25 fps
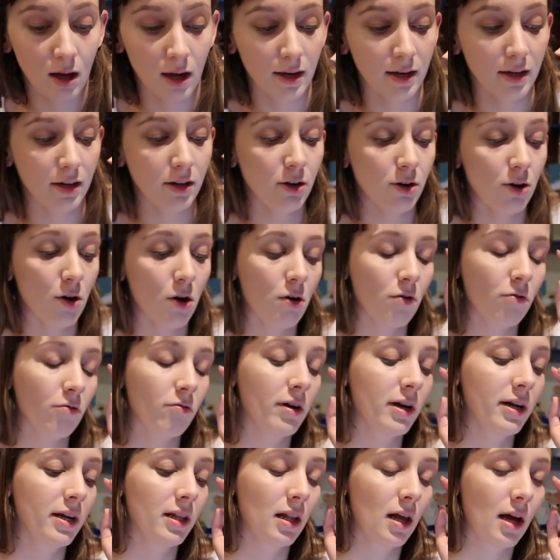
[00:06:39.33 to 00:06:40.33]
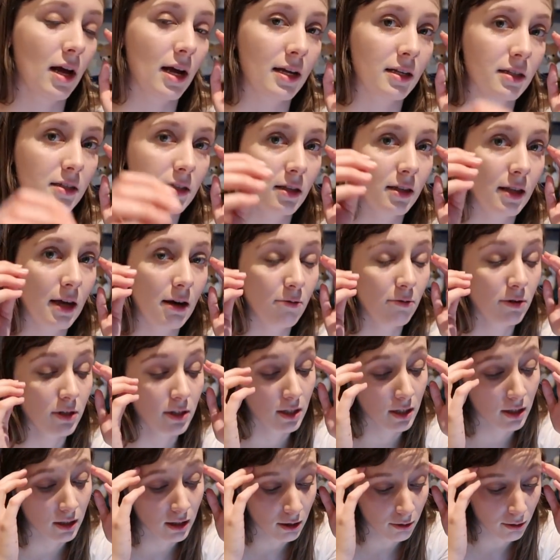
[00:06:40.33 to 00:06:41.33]
I did not realize that that
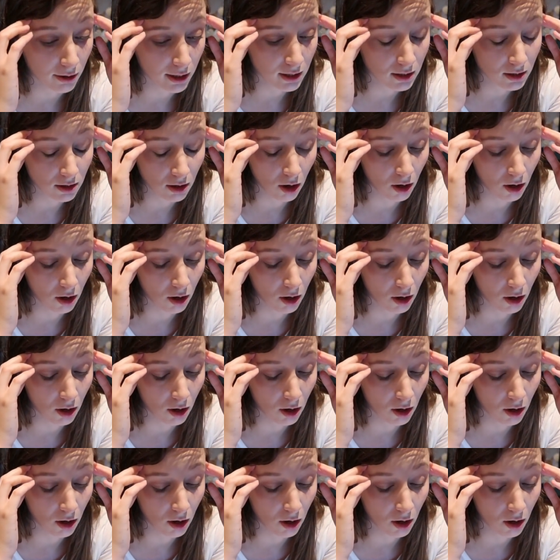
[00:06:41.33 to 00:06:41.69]
was in US